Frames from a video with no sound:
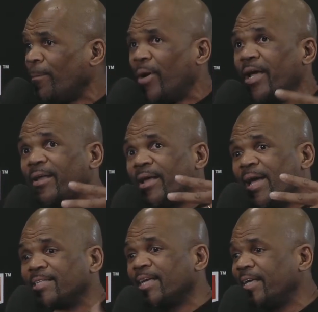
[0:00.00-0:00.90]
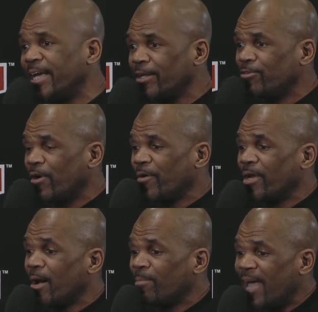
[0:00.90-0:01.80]
But as a kid growing
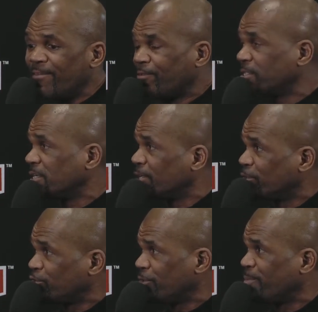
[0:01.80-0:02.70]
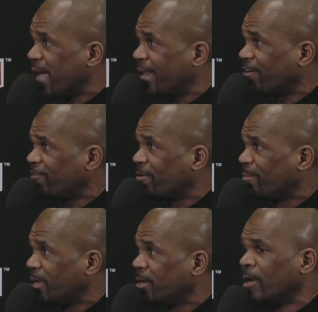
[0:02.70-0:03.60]
up, life was a little traumatic for
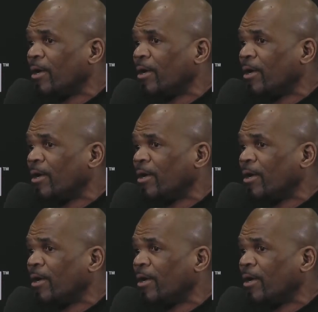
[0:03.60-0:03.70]
me.